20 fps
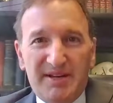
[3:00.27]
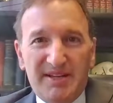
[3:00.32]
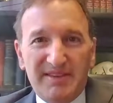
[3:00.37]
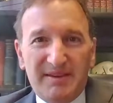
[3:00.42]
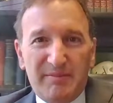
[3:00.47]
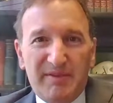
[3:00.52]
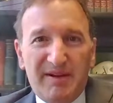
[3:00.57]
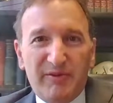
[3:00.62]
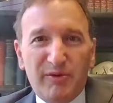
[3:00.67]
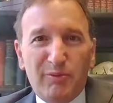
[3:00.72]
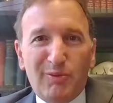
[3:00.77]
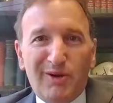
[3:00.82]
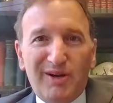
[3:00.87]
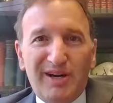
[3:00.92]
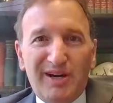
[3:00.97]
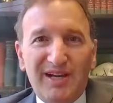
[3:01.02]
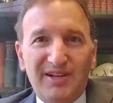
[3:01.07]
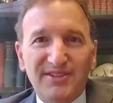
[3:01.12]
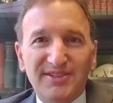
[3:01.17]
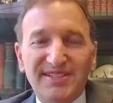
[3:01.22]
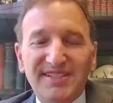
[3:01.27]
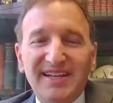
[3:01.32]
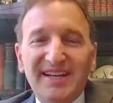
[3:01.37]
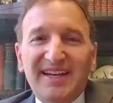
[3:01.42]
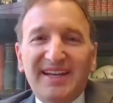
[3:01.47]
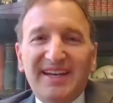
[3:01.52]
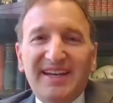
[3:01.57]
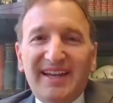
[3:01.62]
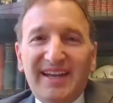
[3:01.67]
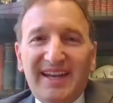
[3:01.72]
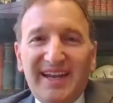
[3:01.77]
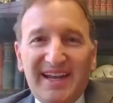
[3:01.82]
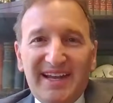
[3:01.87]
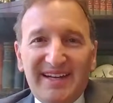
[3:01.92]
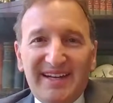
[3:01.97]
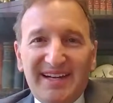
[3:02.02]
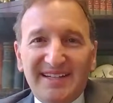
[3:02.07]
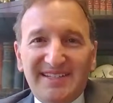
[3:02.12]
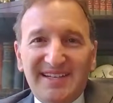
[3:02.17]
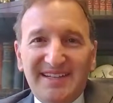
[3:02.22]
month, I'm everywhere else.
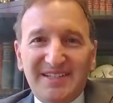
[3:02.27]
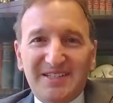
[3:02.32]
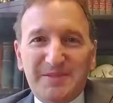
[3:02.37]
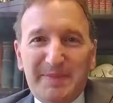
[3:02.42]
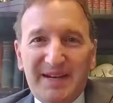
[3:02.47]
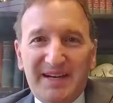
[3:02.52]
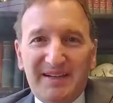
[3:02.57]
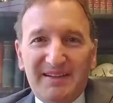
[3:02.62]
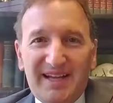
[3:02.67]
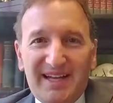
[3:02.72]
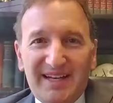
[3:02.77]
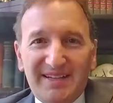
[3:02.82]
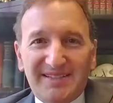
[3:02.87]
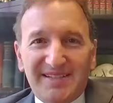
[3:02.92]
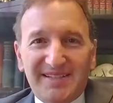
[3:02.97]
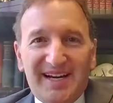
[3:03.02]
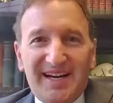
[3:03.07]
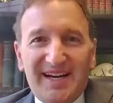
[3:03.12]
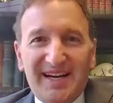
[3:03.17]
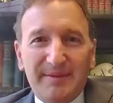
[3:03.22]
And I tend to spend a lot of